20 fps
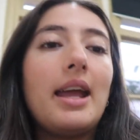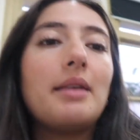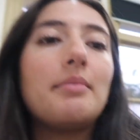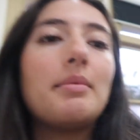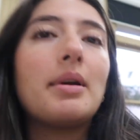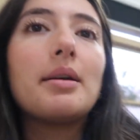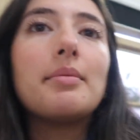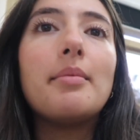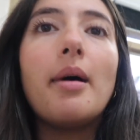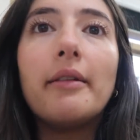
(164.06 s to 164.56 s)
egg
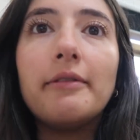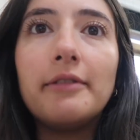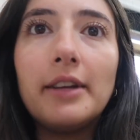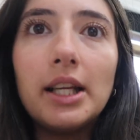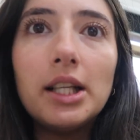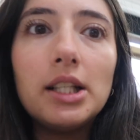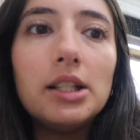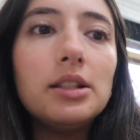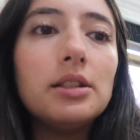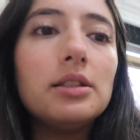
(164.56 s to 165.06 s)

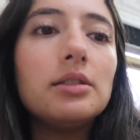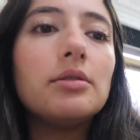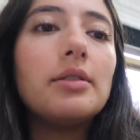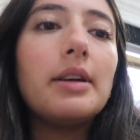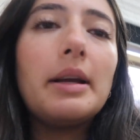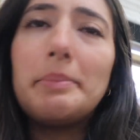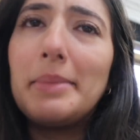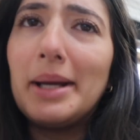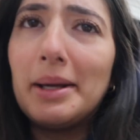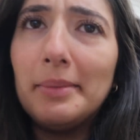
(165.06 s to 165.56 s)
McMuffin.
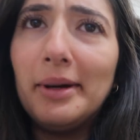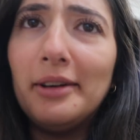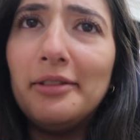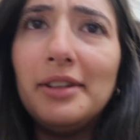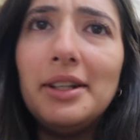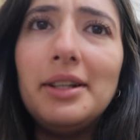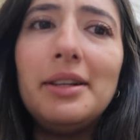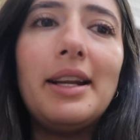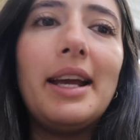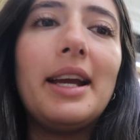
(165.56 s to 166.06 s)

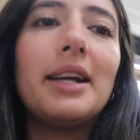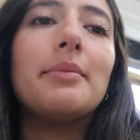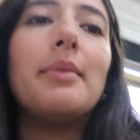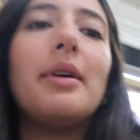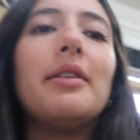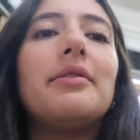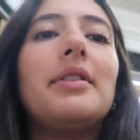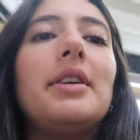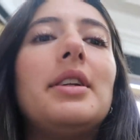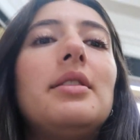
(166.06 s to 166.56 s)
McMuffin? Egg
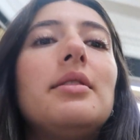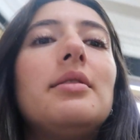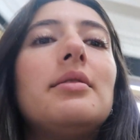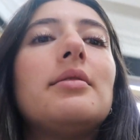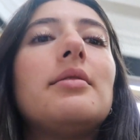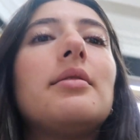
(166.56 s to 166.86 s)
muffin.